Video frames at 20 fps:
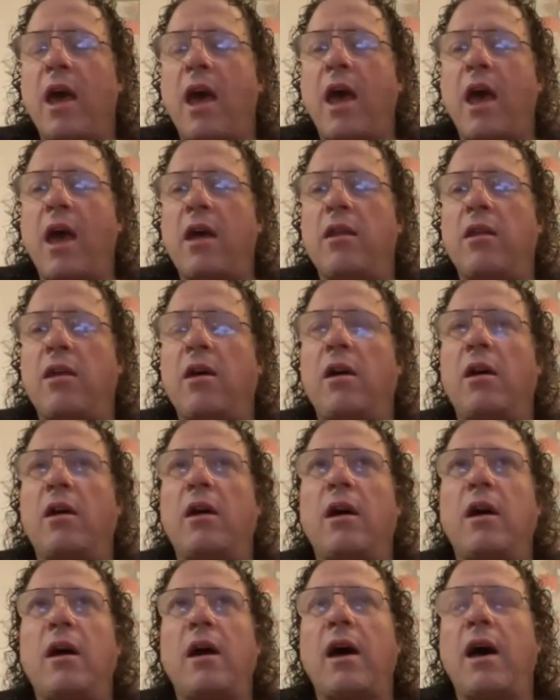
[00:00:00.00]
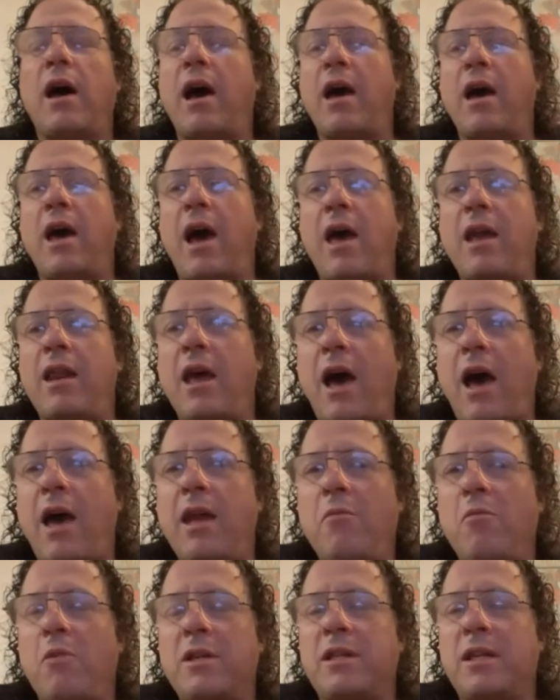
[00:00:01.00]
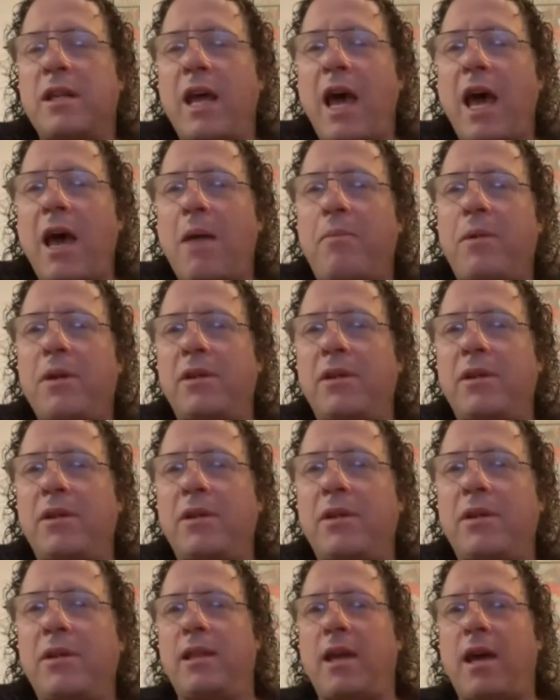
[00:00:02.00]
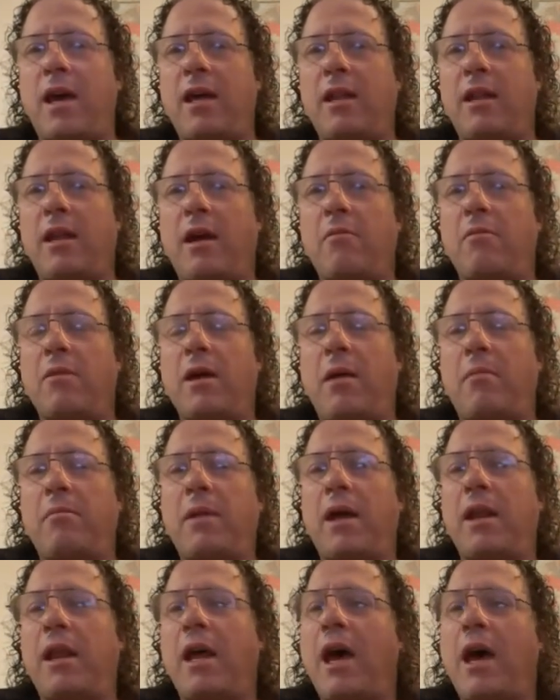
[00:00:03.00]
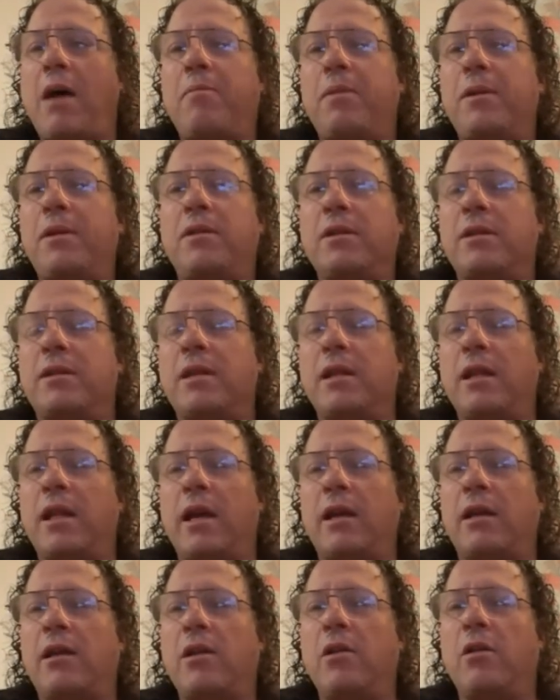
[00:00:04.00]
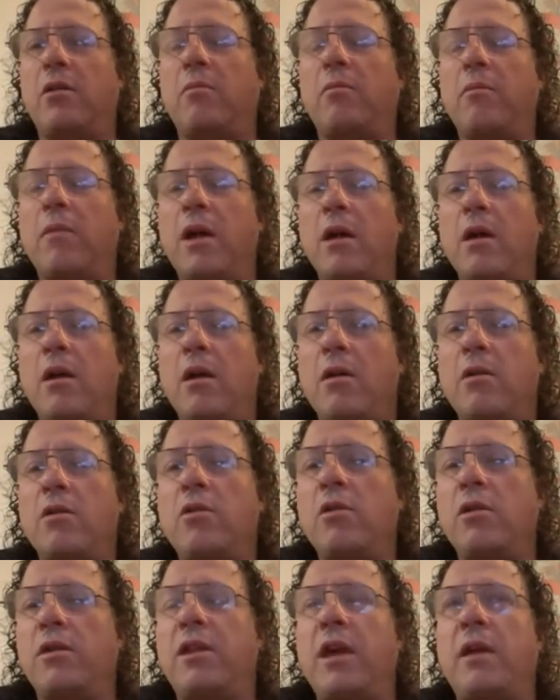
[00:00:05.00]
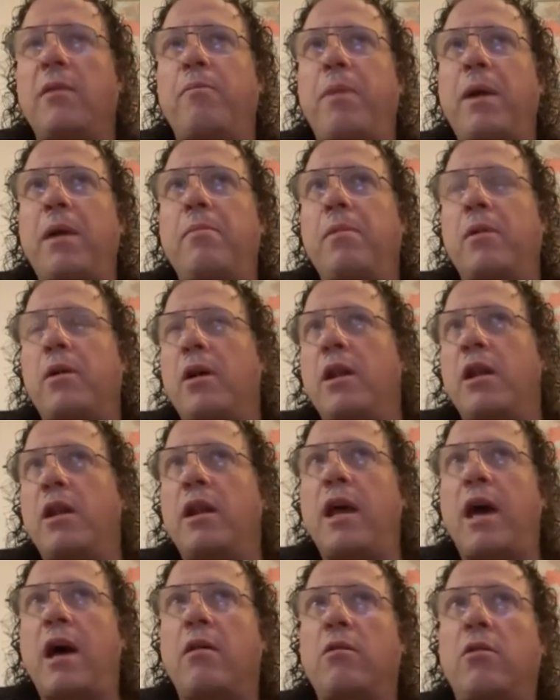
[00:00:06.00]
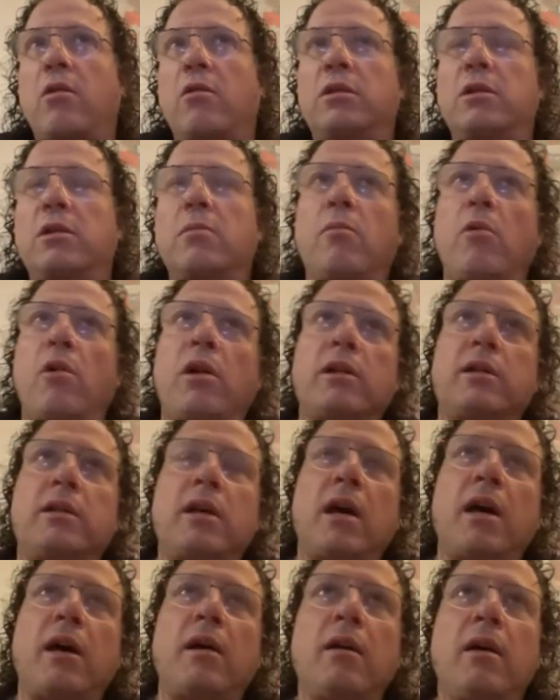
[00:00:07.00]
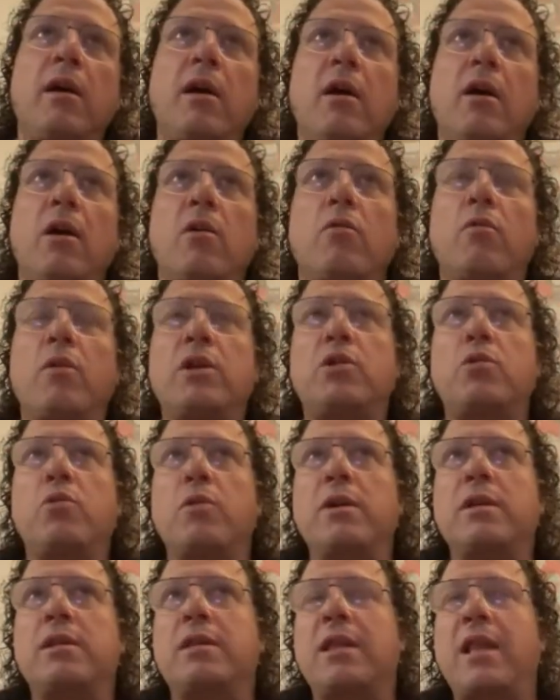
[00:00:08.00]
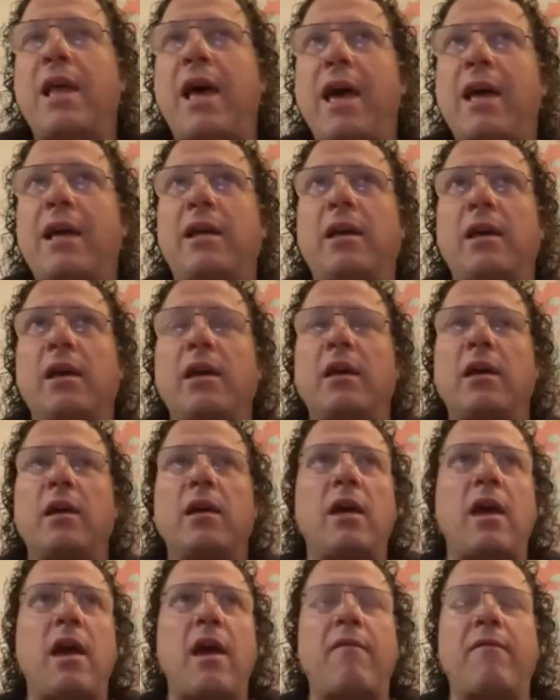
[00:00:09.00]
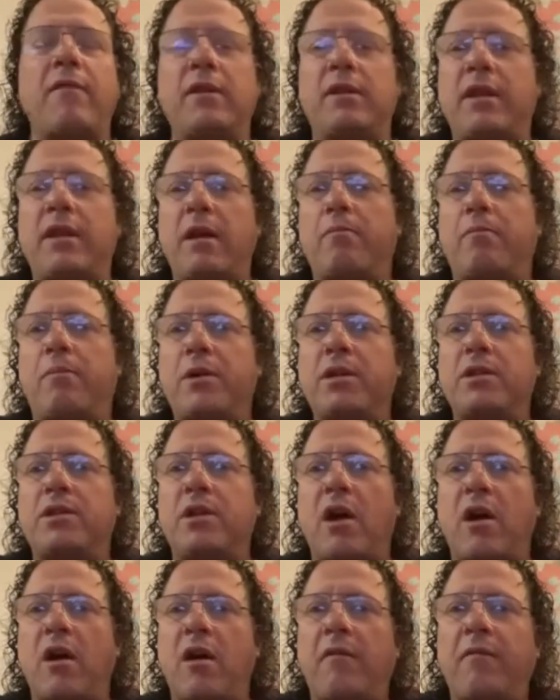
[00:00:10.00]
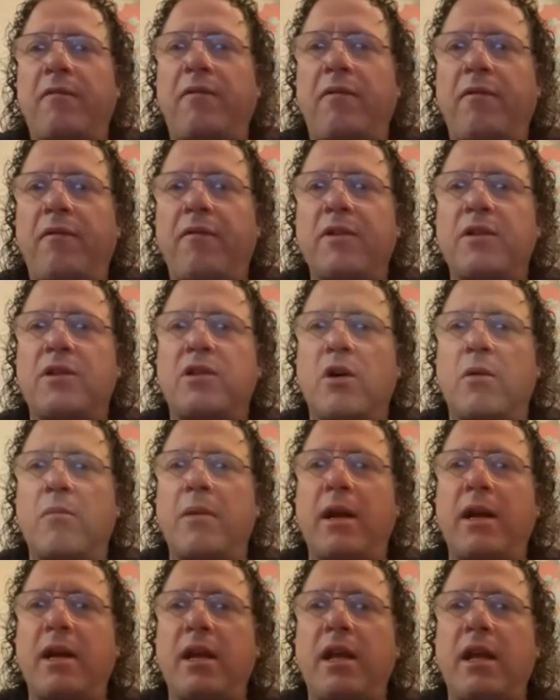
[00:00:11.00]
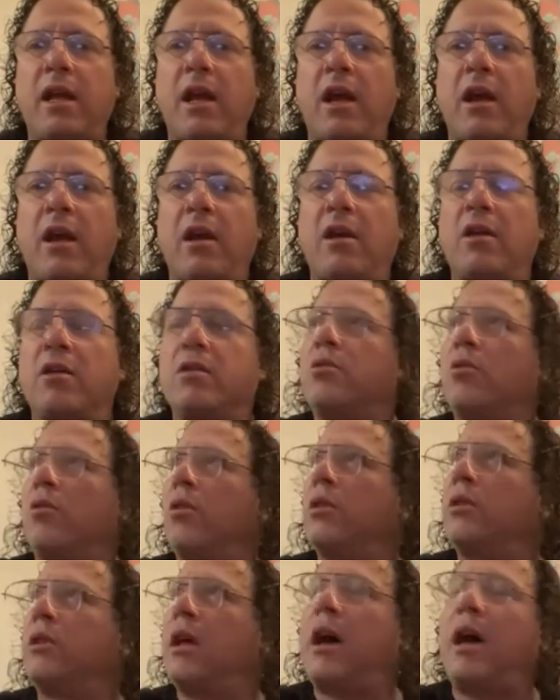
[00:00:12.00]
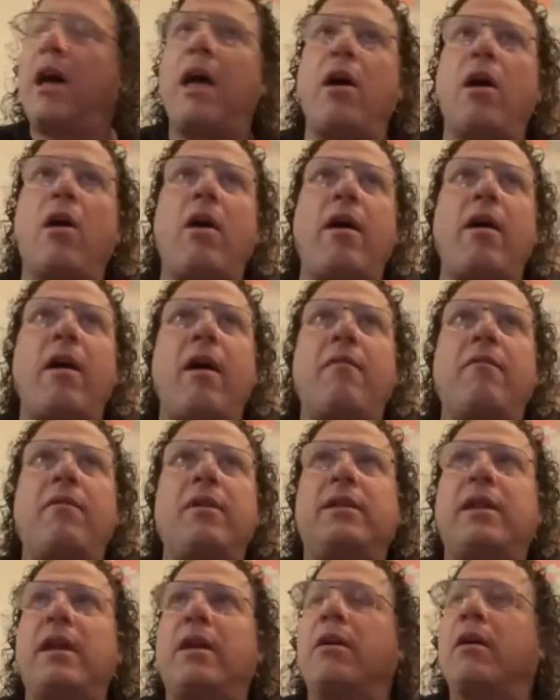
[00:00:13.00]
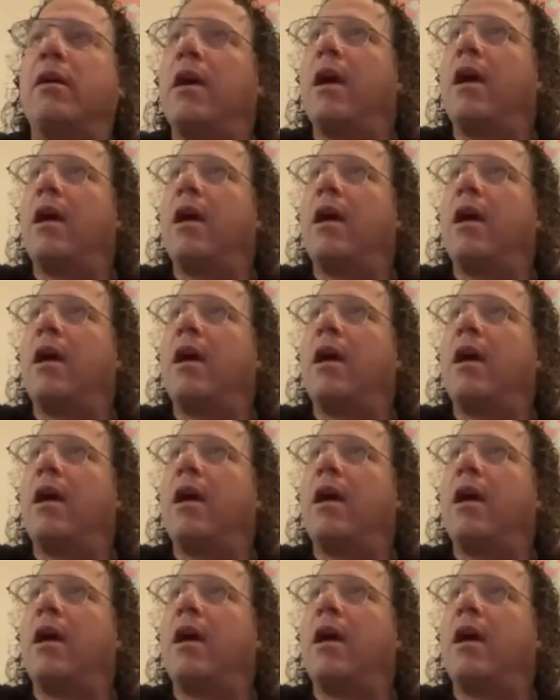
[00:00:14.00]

And I wasn't happy to see that. I'm not happy to see, like, you know, you think people are going to now go to Malta, which was like everything preserved for so many years, all the, everything